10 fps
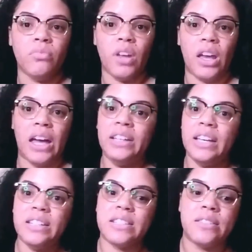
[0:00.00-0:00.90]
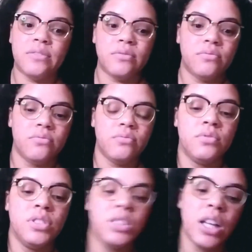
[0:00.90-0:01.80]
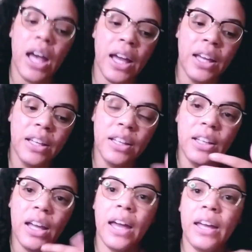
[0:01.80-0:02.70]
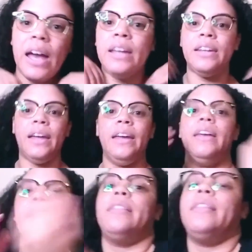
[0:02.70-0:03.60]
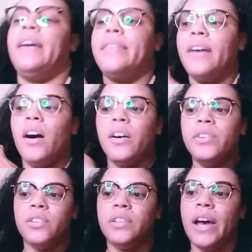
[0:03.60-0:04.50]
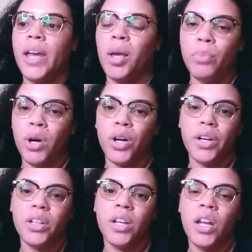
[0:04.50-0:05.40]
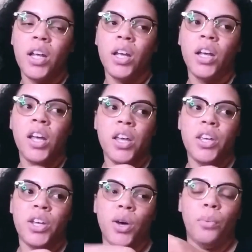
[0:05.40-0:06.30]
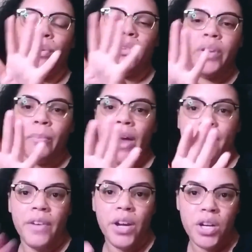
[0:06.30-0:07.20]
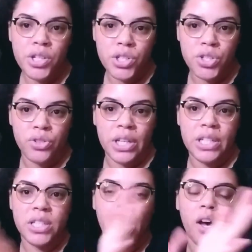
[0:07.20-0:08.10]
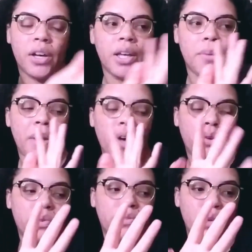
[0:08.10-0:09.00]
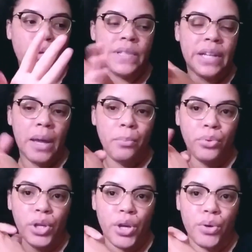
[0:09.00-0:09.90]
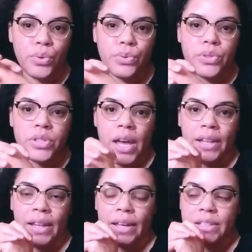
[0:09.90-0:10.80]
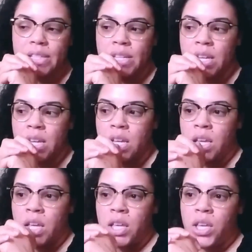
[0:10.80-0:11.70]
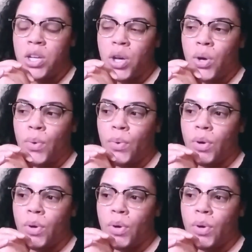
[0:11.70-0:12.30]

I liked it. I, I, I like, like, the underlying part, you know, building back Farish Street, talking about frozen embryos. I liked, you know,